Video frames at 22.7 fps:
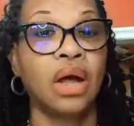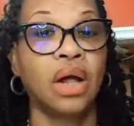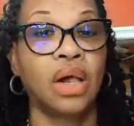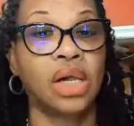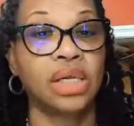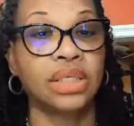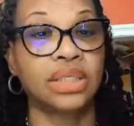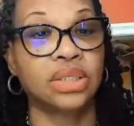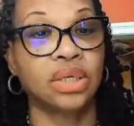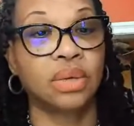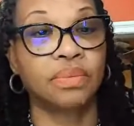
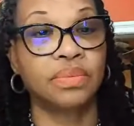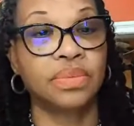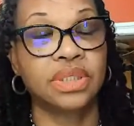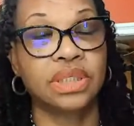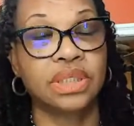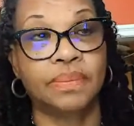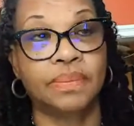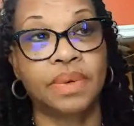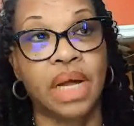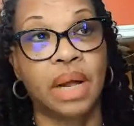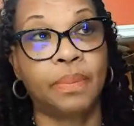Also,
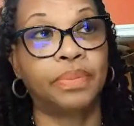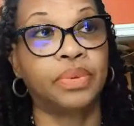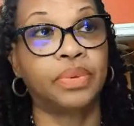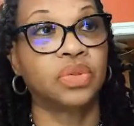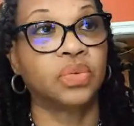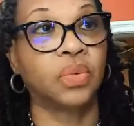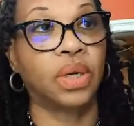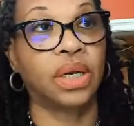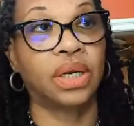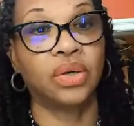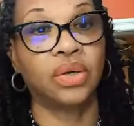some
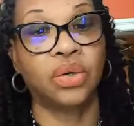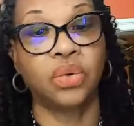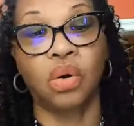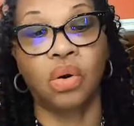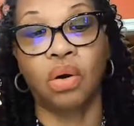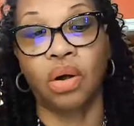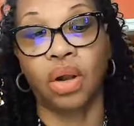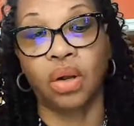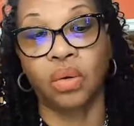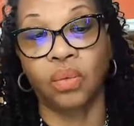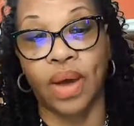couples want to do
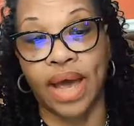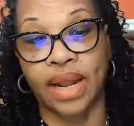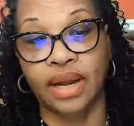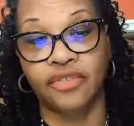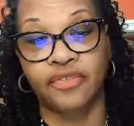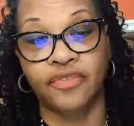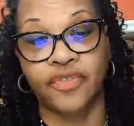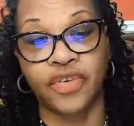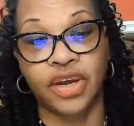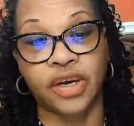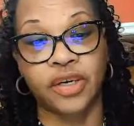all white
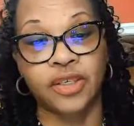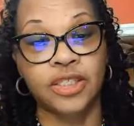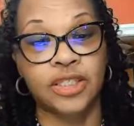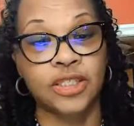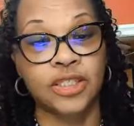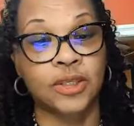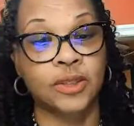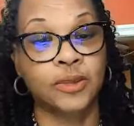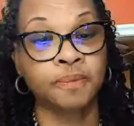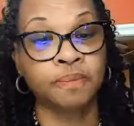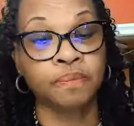affair.
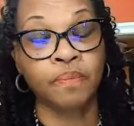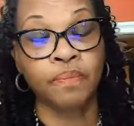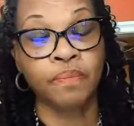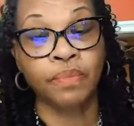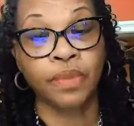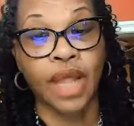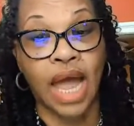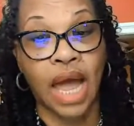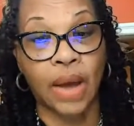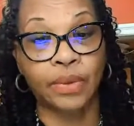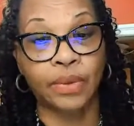So
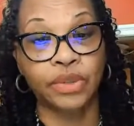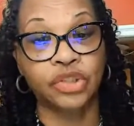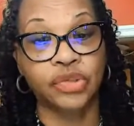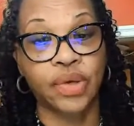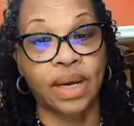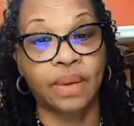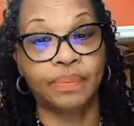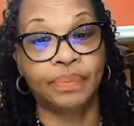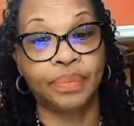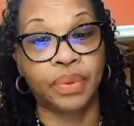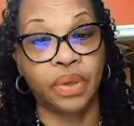I would
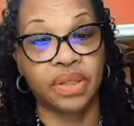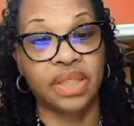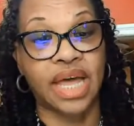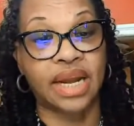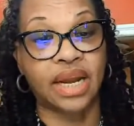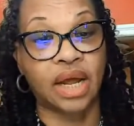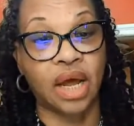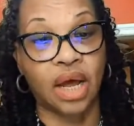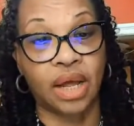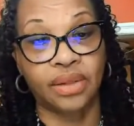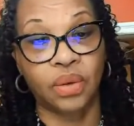try to put
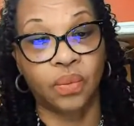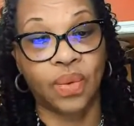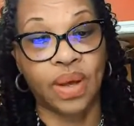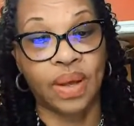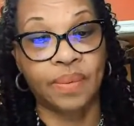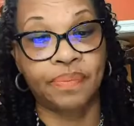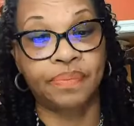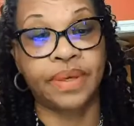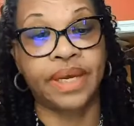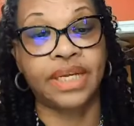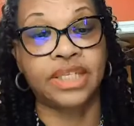that on the
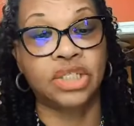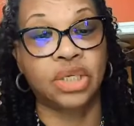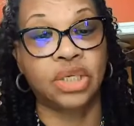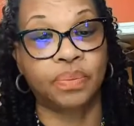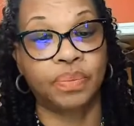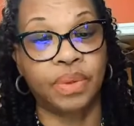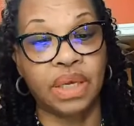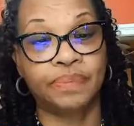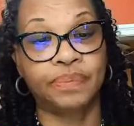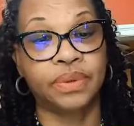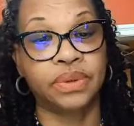webpage so
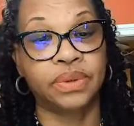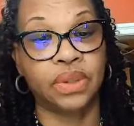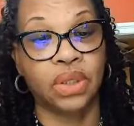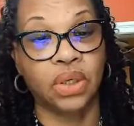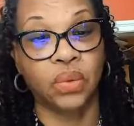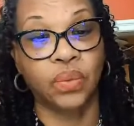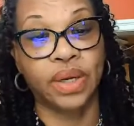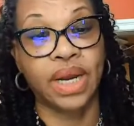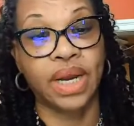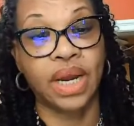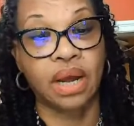people
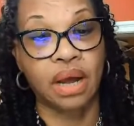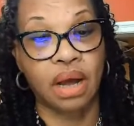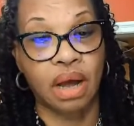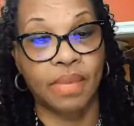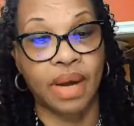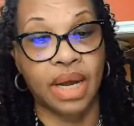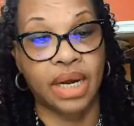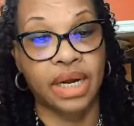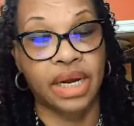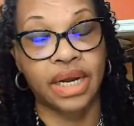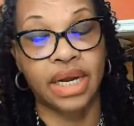know when they
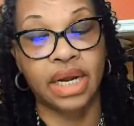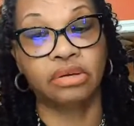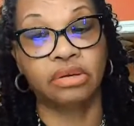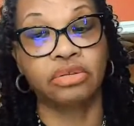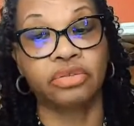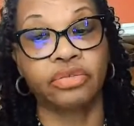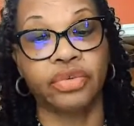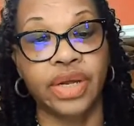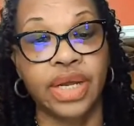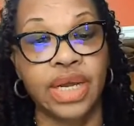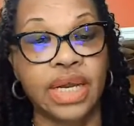come on it,
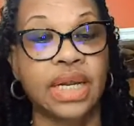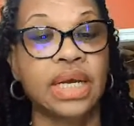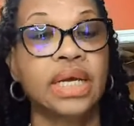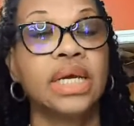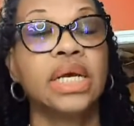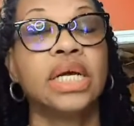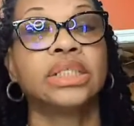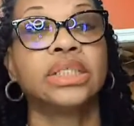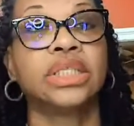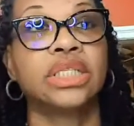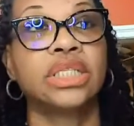they'll read
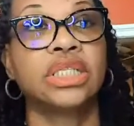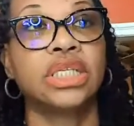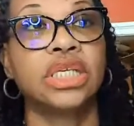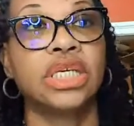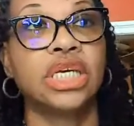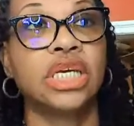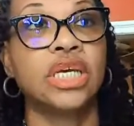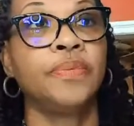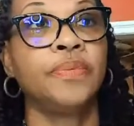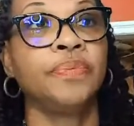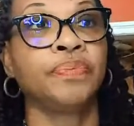to
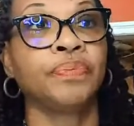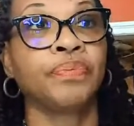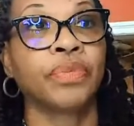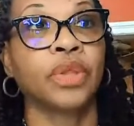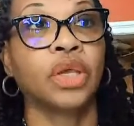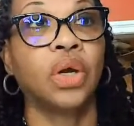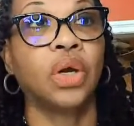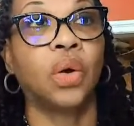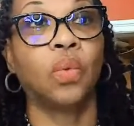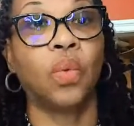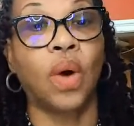see
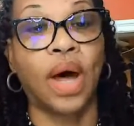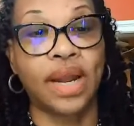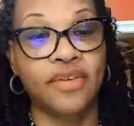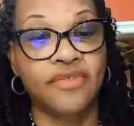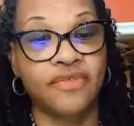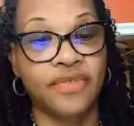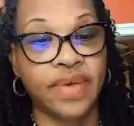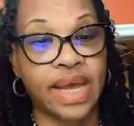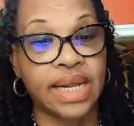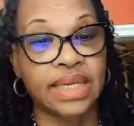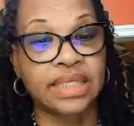what
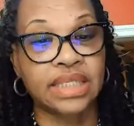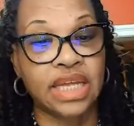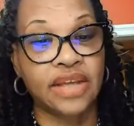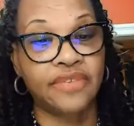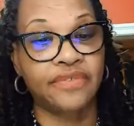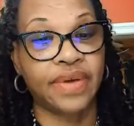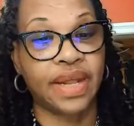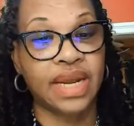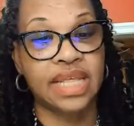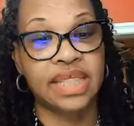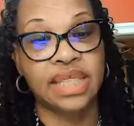events,
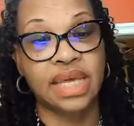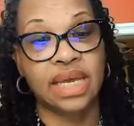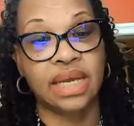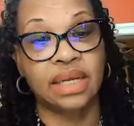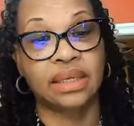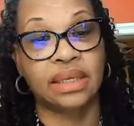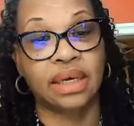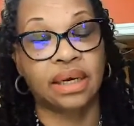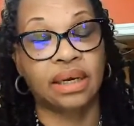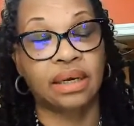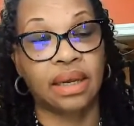if
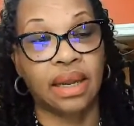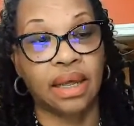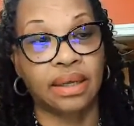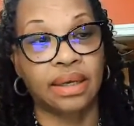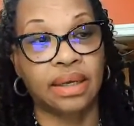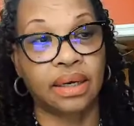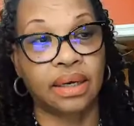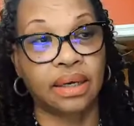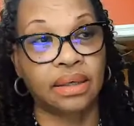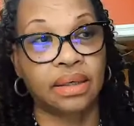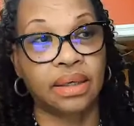anything, the
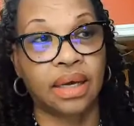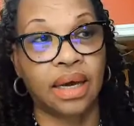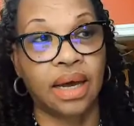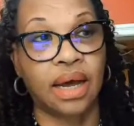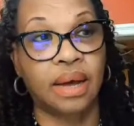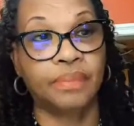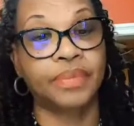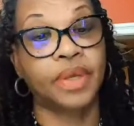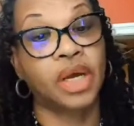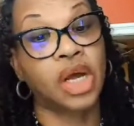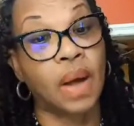
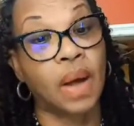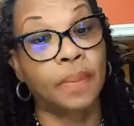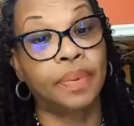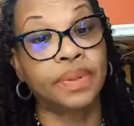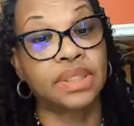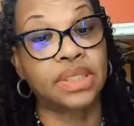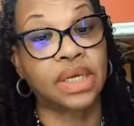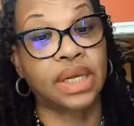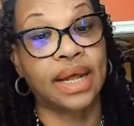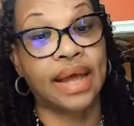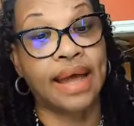
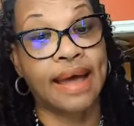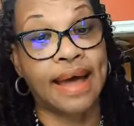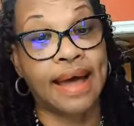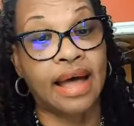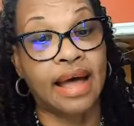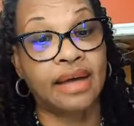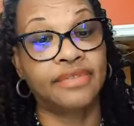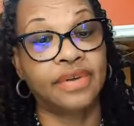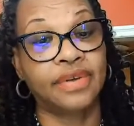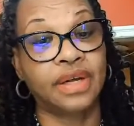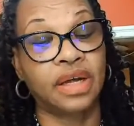couple is going to
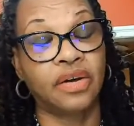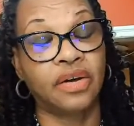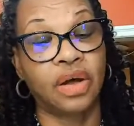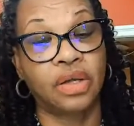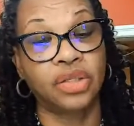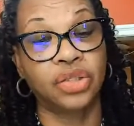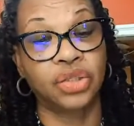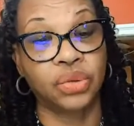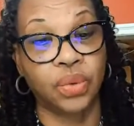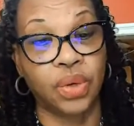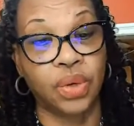have
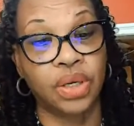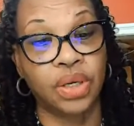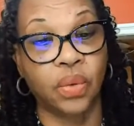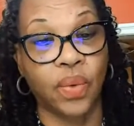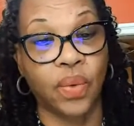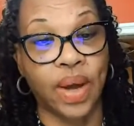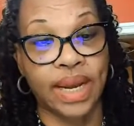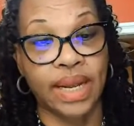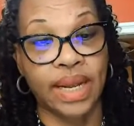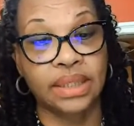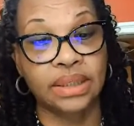during the
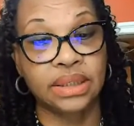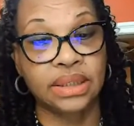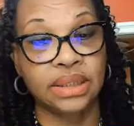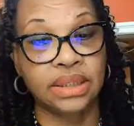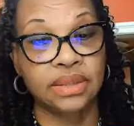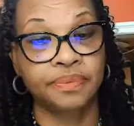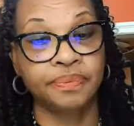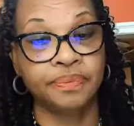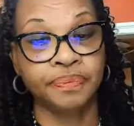wedding.